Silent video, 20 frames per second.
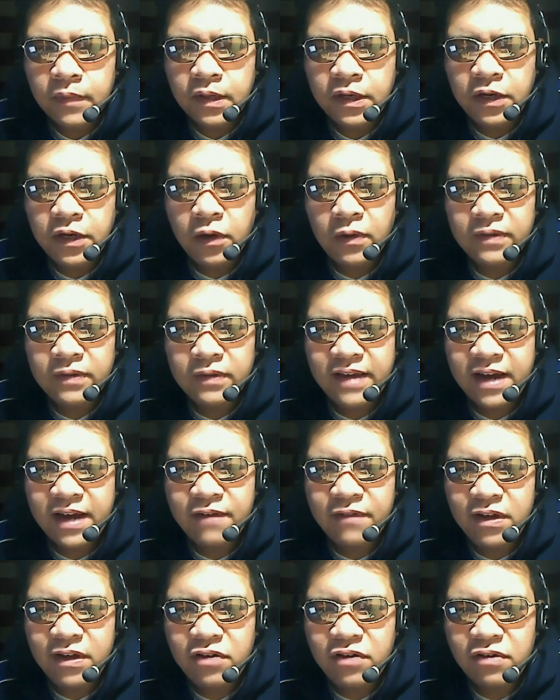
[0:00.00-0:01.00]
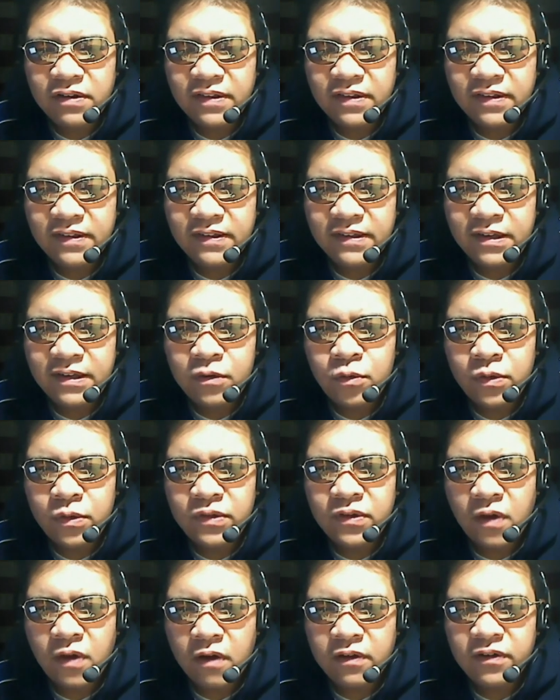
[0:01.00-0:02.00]
It's kind of interesting to see who he's
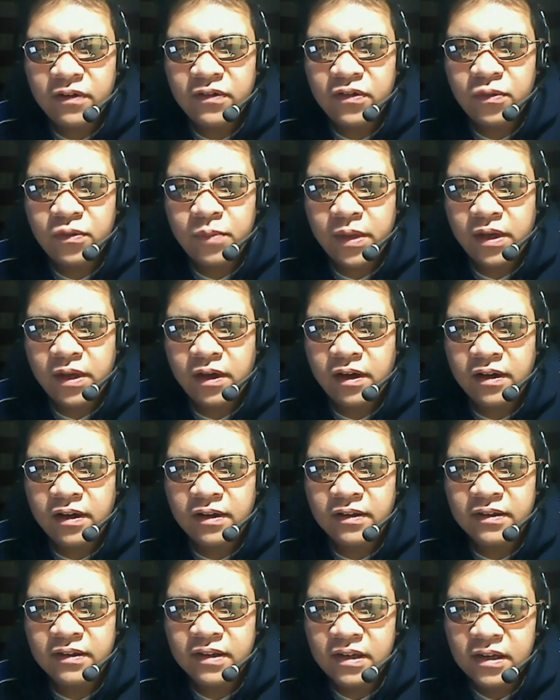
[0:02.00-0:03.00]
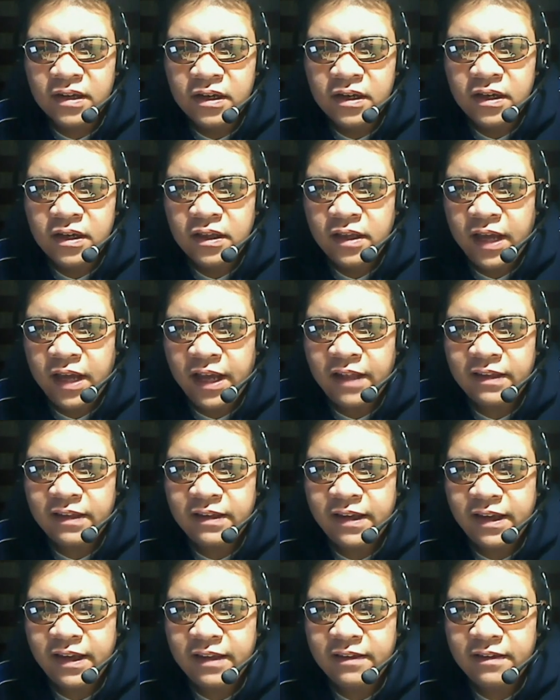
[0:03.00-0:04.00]
talking to because, hint,
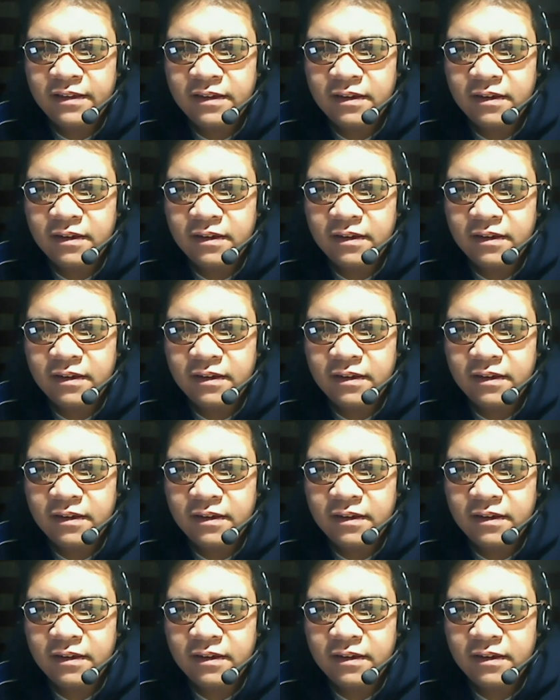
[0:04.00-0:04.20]
hint,